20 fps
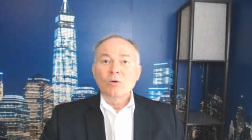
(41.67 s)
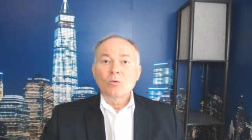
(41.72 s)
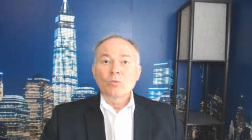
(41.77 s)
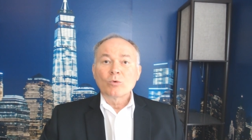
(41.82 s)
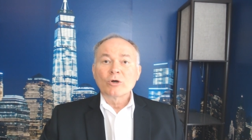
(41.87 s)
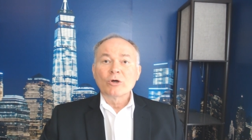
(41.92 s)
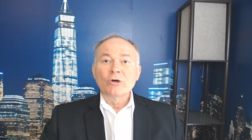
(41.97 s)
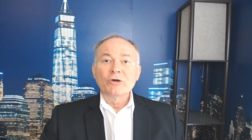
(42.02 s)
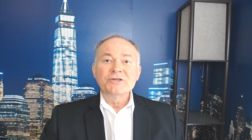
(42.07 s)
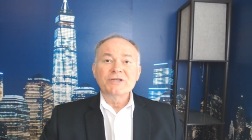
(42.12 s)

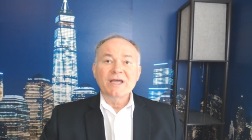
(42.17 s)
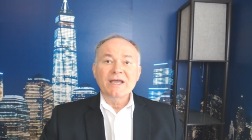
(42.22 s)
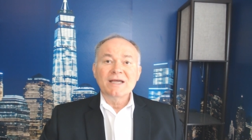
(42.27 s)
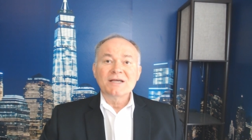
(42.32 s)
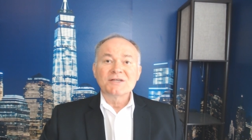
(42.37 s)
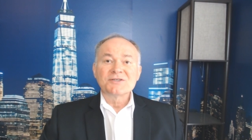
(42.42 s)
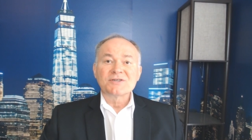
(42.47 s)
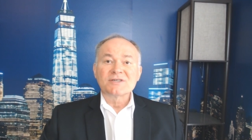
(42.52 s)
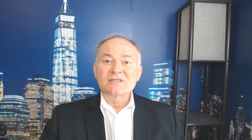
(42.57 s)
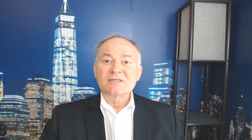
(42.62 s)
We're going to
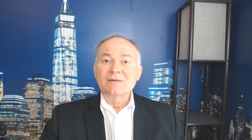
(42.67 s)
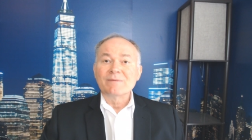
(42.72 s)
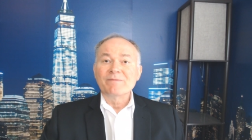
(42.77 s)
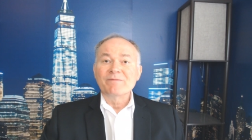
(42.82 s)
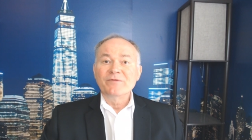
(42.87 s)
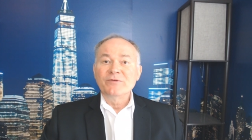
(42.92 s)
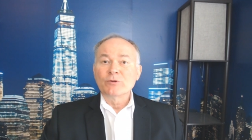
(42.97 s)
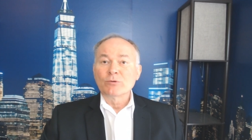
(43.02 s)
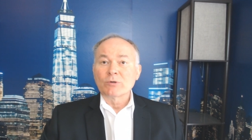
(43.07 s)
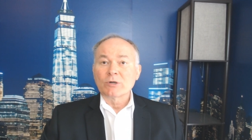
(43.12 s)
answer some
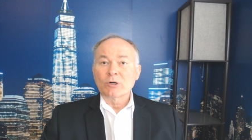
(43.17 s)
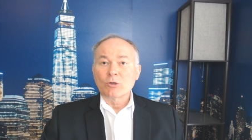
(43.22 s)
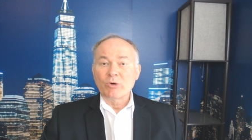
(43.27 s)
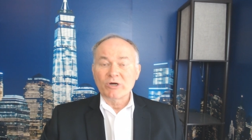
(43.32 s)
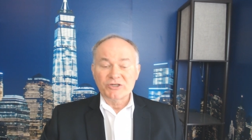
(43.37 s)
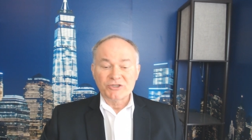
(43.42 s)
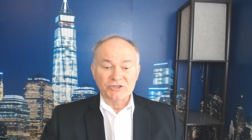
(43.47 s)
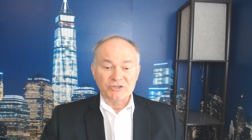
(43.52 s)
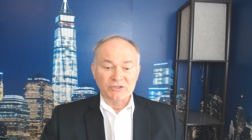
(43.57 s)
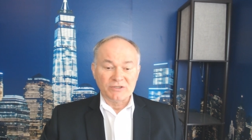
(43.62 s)
viewer
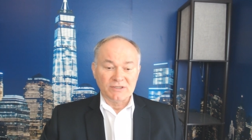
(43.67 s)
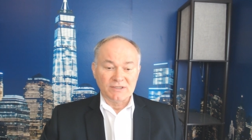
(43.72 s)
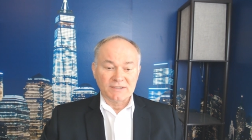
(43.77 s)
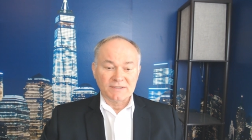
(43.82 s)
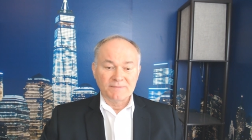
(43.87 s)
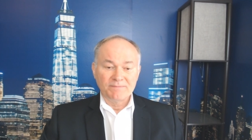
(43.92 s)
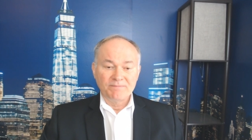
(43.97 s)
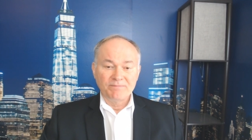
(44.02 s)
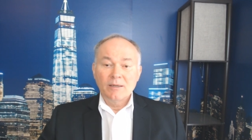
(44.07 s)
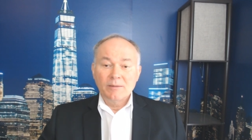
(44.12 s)

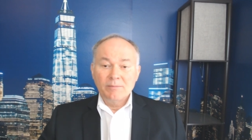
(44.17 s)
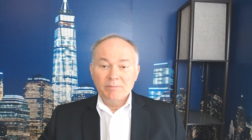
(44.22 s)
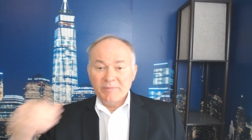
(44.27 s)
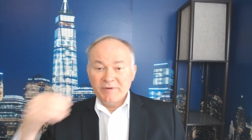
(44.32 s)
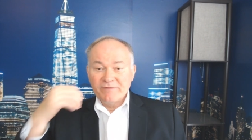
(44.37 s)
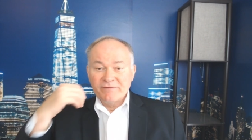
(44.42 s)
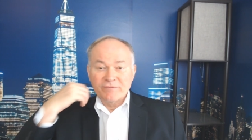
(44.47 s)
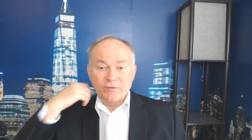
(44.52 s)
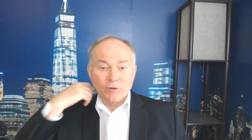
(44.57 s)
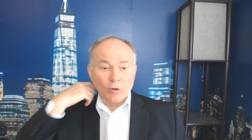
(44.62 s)
questions.
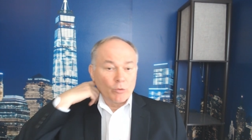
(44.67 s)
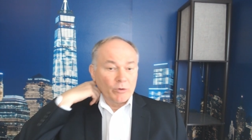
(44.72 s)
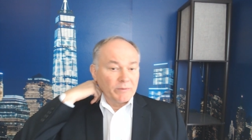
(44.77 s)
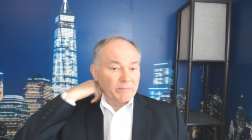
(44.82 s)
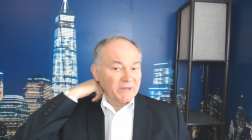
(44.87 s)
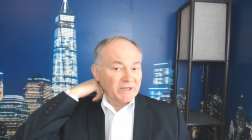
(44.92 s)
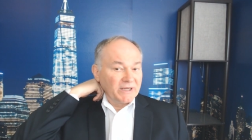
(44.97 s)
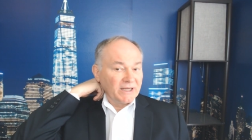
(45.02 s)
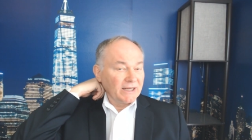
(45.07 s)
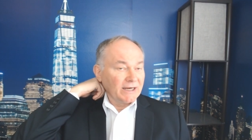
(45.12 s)
Before we
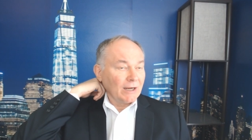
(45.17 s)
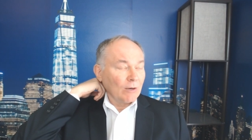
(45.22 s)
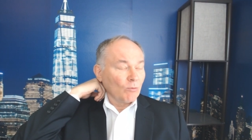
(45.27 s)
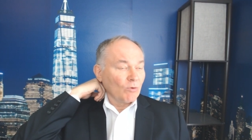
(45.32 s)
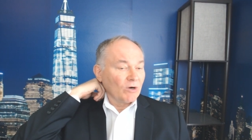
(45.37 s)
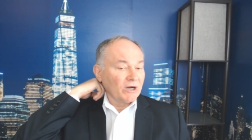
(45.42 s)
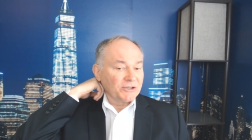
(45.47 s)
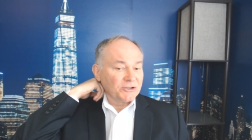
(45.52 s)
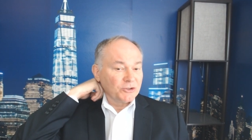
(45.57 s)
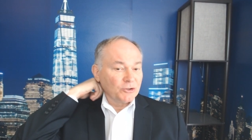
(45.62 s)
begin, I
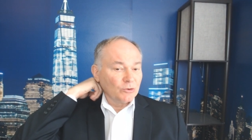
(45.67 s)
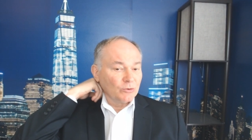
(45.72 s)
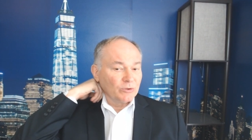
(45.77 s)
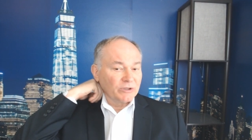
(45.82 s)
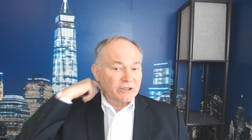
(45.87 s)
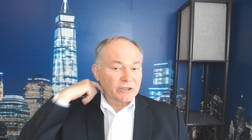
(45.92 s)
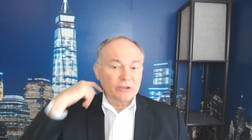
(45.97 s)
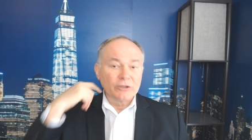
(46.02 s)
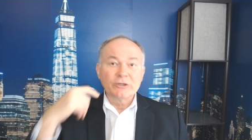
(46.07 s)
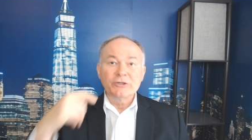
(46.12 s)
want to
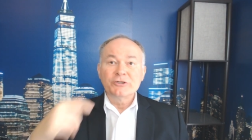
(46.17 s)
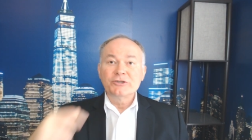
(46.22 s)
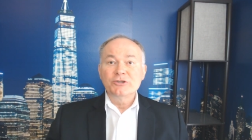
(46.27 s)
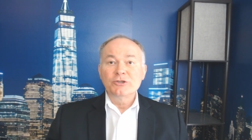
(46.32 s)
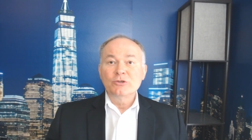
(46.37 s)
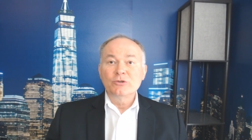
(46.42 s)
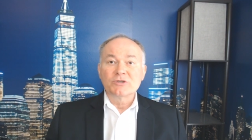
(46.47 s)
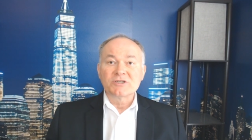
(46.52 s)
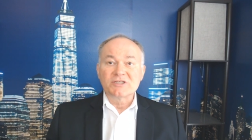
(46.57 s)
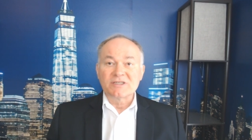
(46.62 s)
encourage
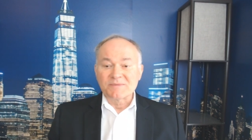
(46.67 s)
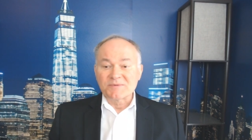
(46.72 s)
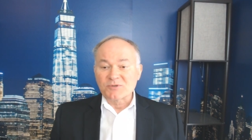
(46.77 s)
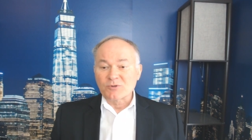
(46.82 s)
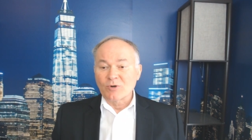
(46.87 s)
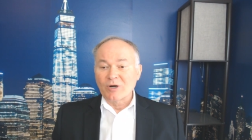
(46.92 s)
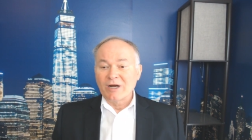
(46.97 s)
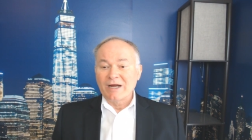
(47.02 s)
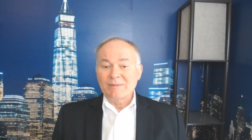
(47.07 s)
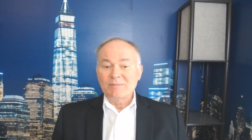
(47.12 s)
you to
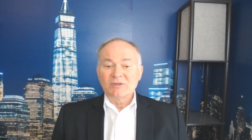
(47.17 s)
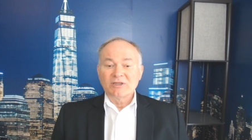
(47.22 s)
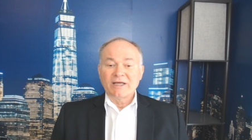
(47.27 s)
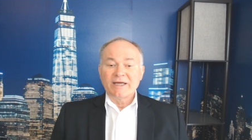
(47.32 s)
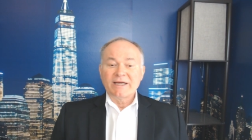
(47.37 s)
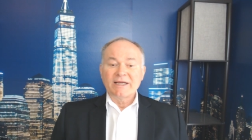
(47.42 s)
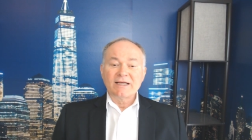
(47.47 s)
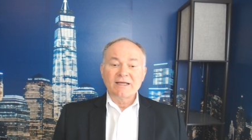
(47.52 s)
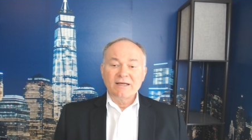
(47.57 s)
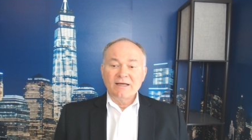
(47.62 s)
subscribe,
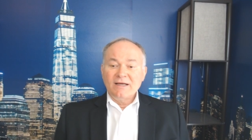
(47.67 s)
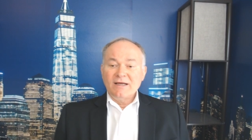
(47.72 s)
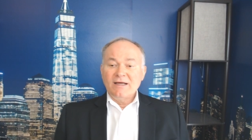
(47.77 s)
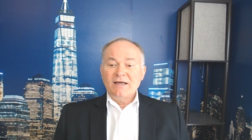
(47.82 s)
like,